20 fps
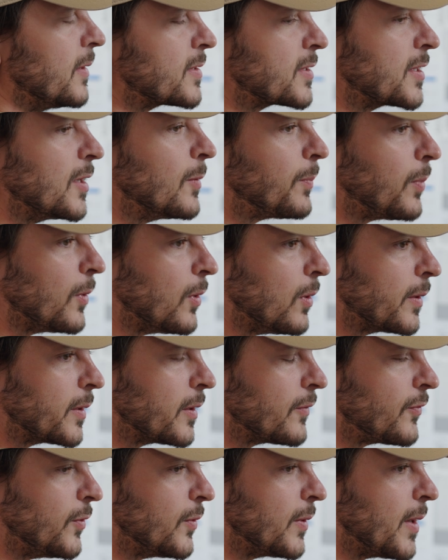simple, and
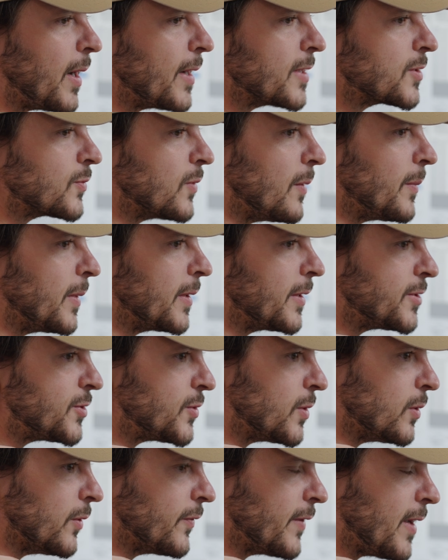if you guys want me to
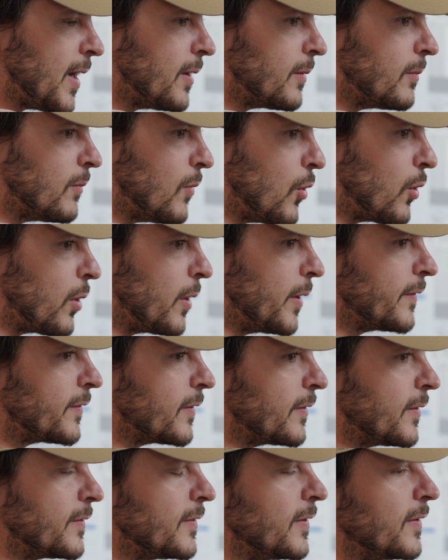drill down more into
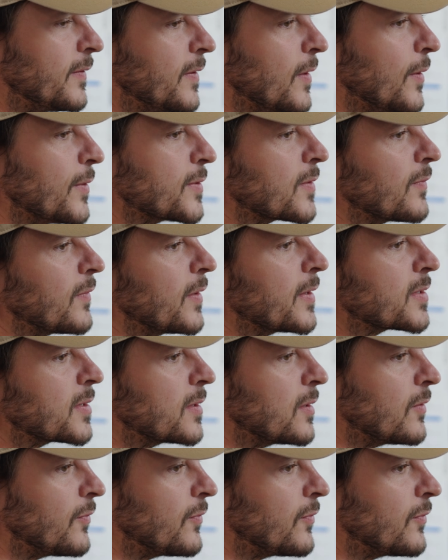the details of this in a